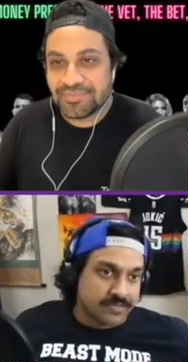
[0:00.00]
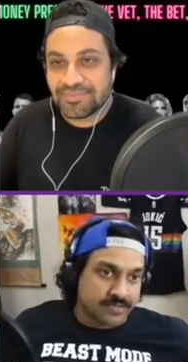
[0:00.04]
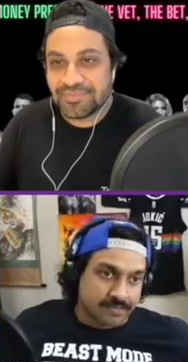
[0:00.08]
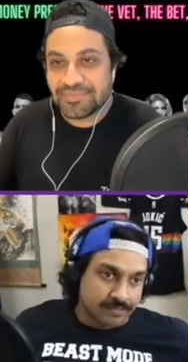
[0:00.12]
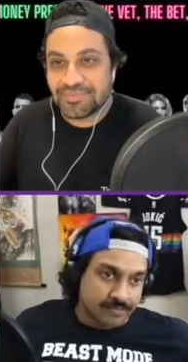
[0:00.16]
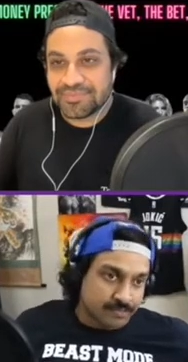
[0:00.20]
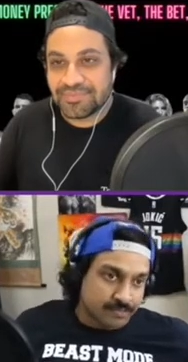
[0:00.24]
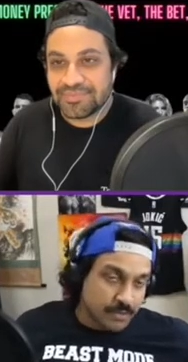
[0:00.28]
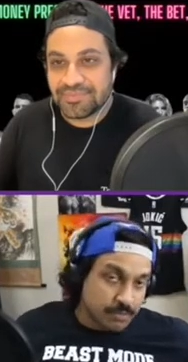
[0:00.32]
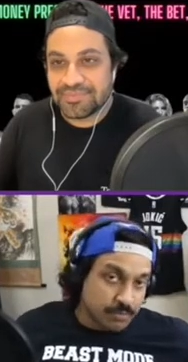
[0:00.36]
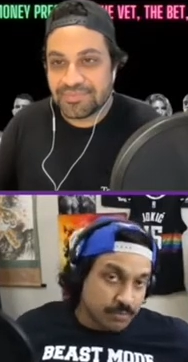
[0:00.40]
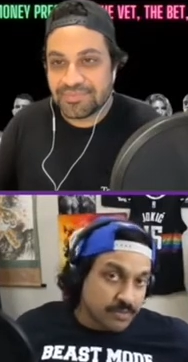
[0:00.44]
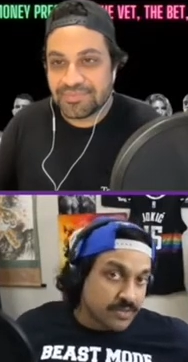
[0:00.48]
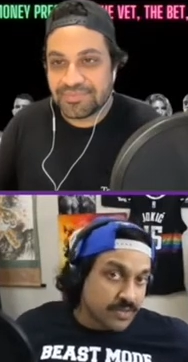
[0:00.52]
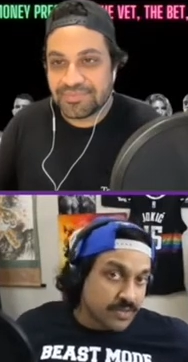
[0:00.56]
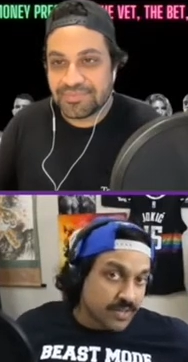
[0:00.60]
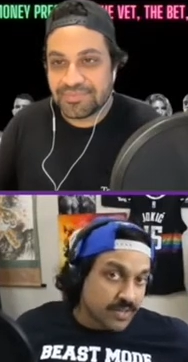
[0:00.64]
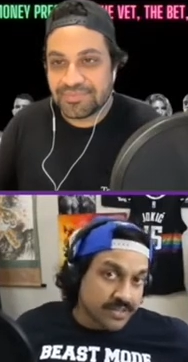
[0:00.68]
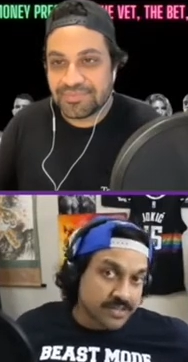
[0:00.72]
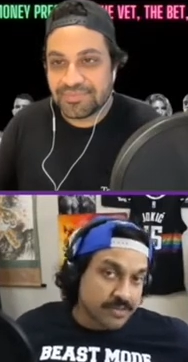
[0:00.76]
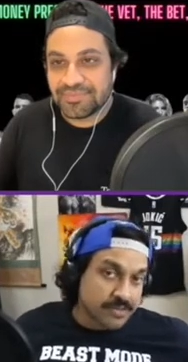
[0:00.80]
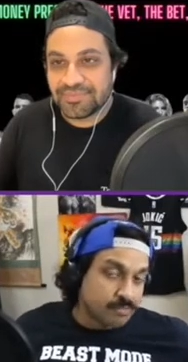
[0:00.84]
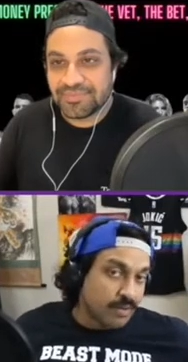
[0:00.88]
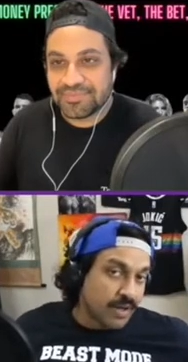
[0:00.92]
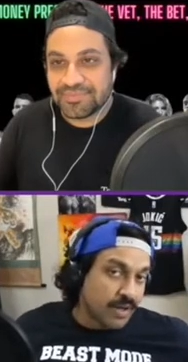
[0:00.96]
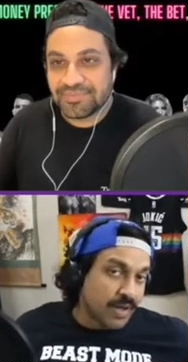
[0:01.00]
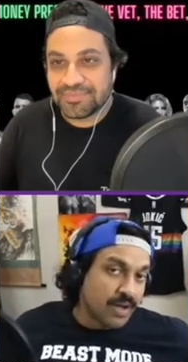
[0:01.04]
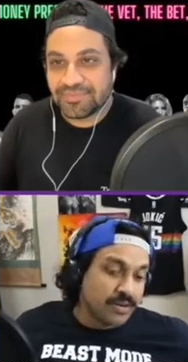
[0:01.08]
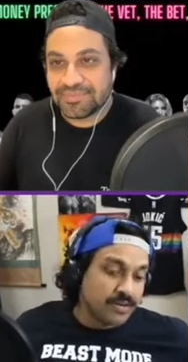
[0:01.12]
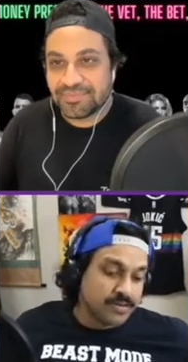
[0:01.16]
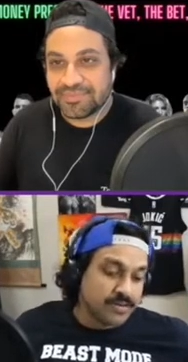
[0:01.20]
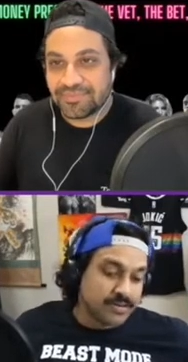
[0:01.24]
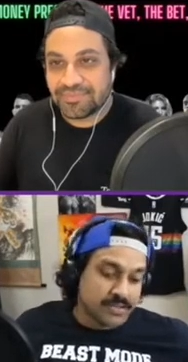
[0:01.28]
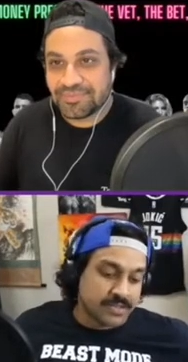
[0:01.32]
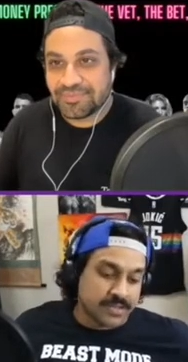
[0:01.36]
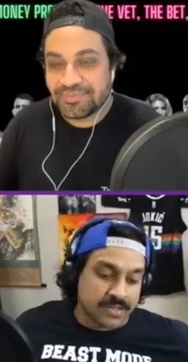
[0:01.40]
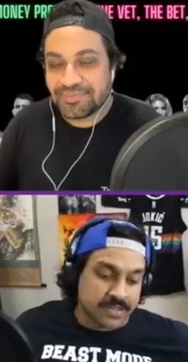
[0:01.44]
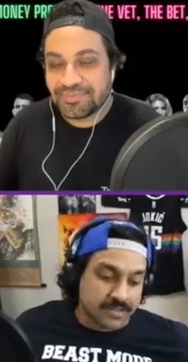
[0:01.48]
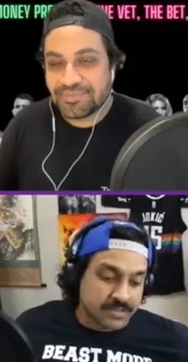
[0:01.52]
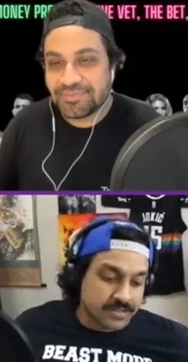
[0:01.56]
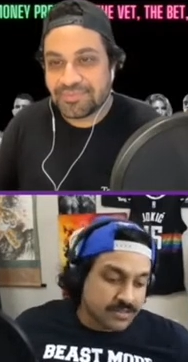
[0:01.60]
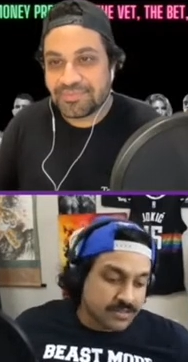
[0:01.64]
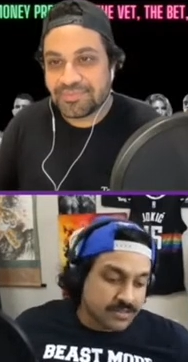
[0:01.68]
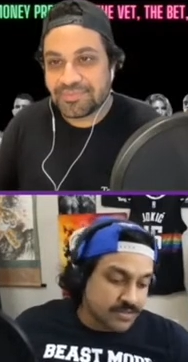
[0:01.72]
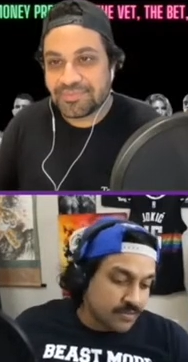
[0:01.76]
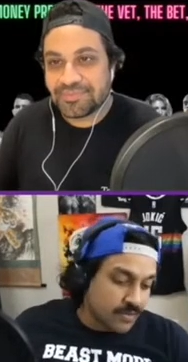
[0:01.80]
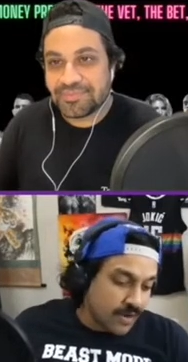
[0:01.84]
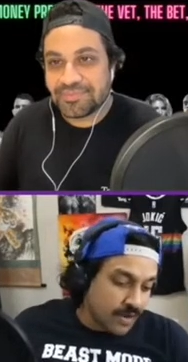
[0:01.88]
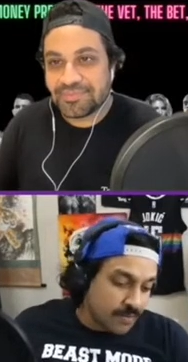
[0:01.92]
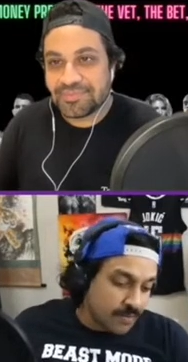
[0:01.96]
Speaker 1: people like to pound, and
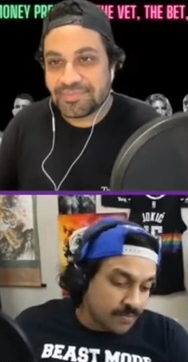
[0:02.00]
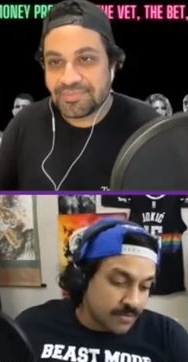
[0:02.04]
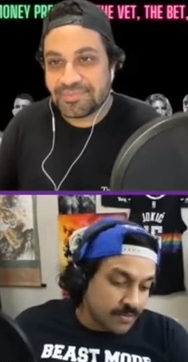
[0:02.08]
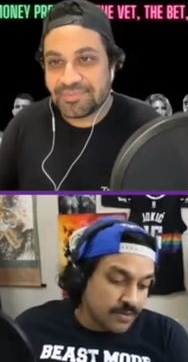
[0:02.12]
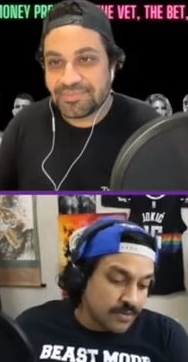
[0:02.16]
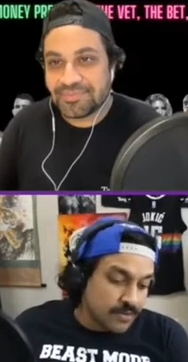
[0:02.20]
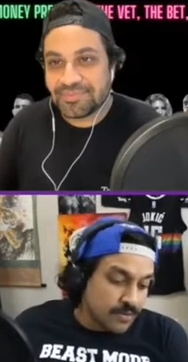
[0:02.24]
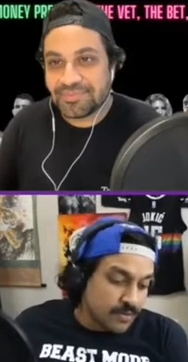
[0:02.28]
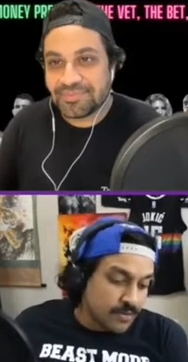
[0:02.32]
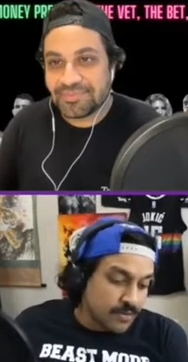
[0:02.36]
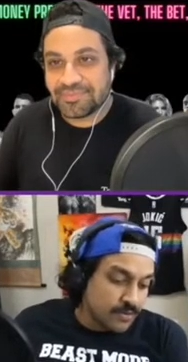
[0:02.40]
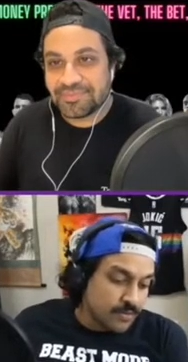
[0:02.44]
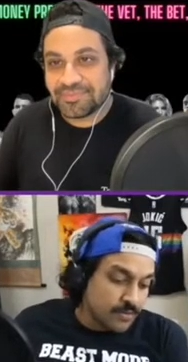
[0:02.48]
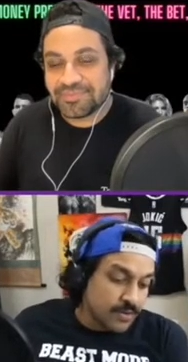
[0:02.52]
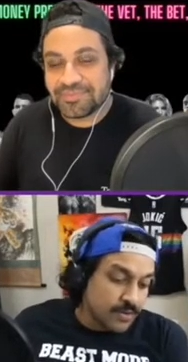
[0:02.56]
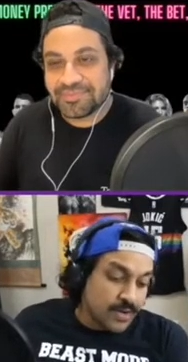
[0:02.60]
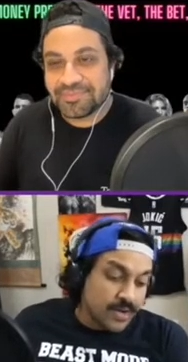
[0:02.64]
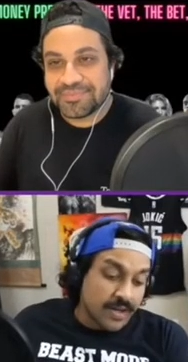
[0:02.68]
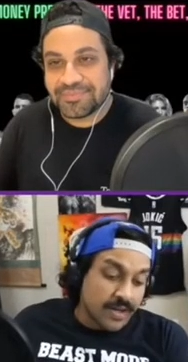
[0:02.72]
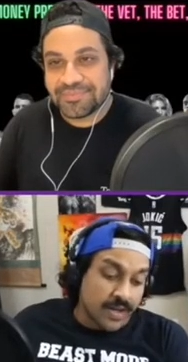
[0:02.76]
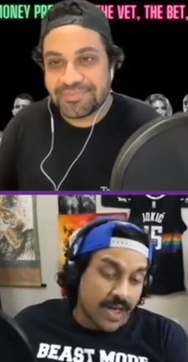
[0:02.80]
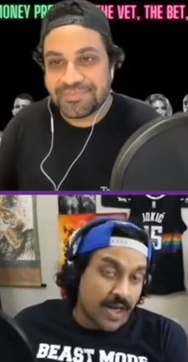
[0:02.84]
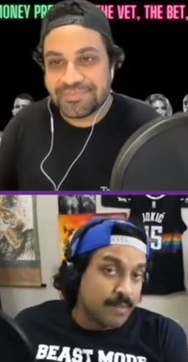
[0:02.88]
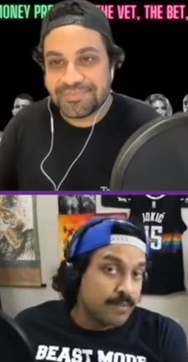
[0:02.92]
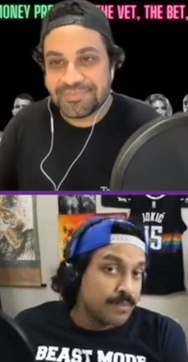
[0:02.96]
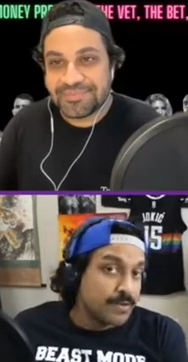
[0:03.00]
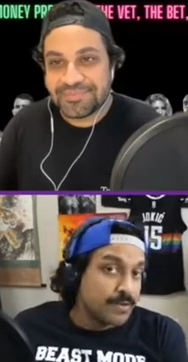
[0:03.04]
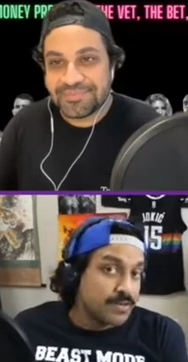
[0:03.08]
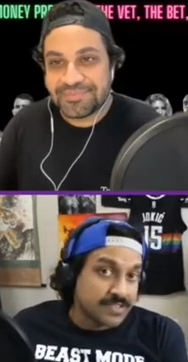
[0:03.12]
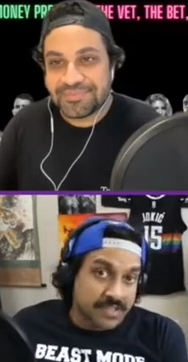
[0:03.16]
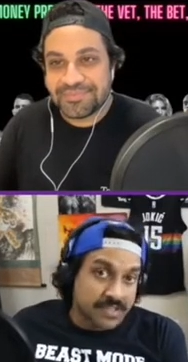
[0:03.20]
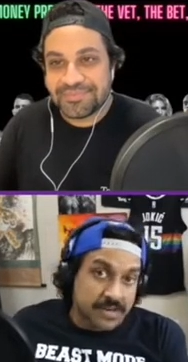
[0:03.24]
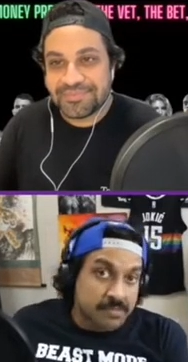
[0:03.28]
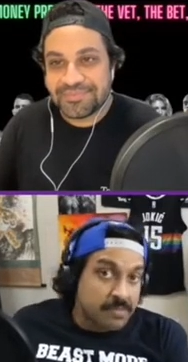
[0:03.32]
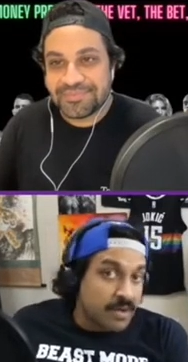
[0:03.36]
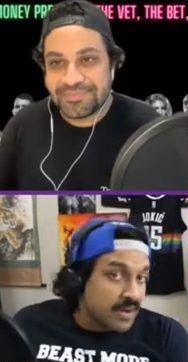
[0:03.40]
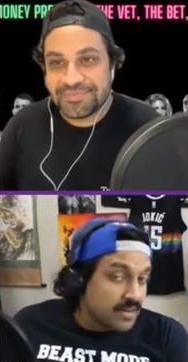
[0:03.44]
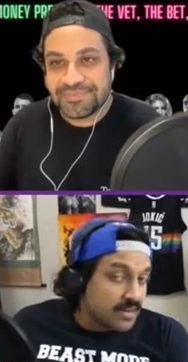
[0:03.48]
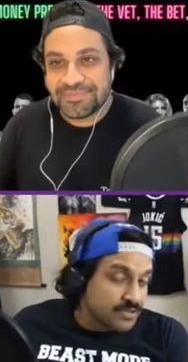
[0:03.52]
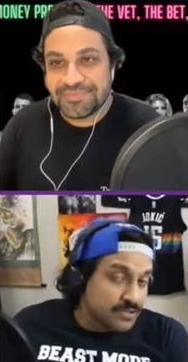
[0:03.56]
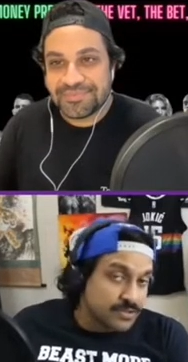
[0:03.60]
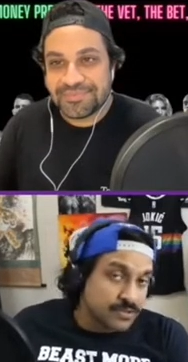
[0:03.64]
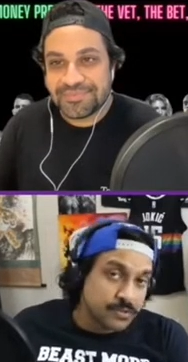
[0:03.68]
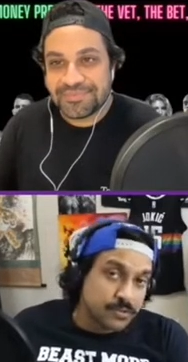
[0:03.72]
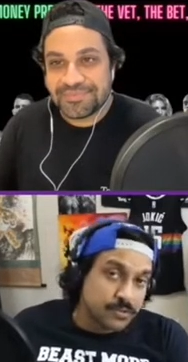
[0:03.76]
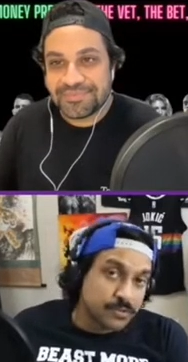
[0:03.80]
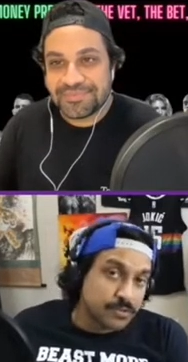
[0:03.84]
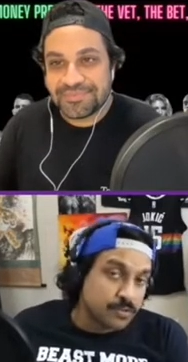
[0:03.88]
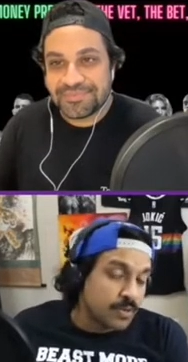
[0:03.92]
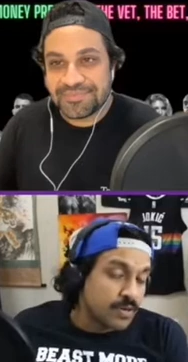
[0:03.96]
so I'm gonna go Emmers at a minus
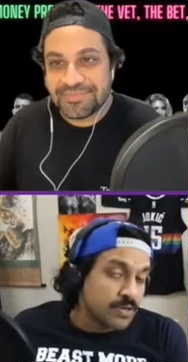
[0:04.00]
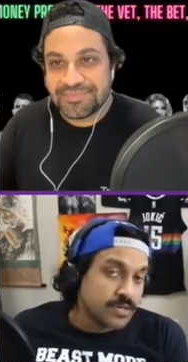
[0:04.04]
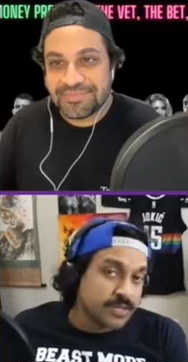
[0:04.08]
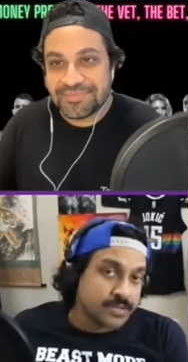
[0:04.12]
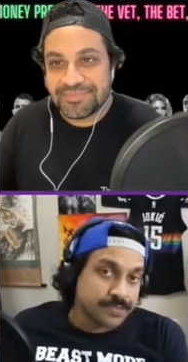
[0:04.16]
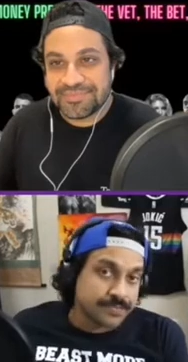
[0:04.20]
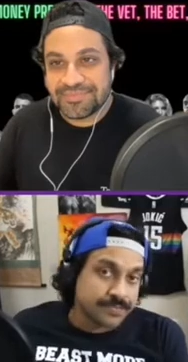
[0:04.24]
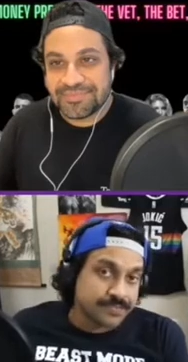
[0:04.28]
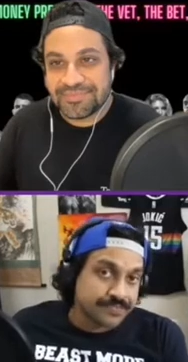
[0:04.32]
two twenty.